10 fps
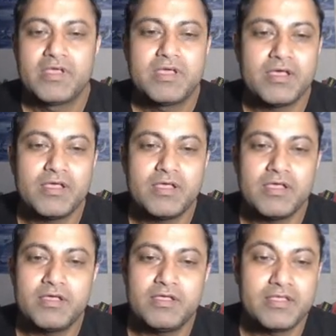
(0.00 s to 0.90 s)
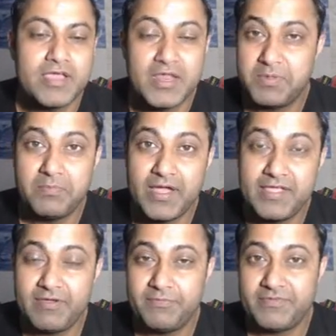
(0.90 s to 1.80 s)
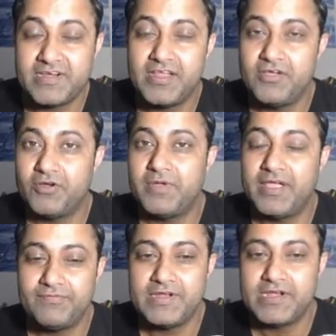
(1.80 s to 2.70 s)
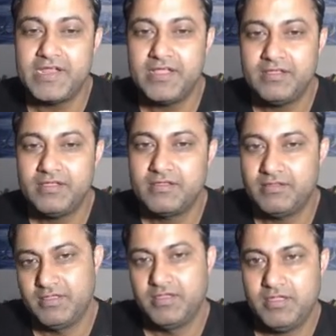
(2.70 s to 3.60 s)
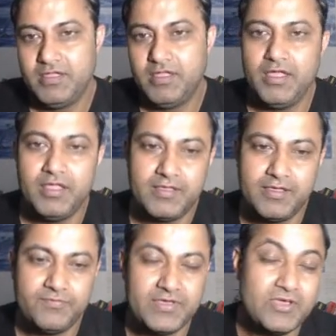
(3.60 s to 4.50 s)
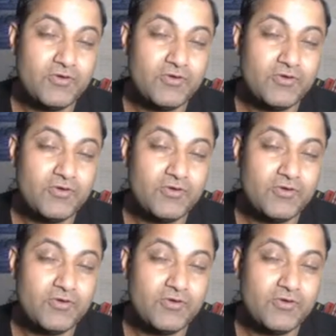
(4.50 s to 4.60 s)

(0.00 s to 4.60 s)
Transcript: it can be my website link or my affiliate link, and if he or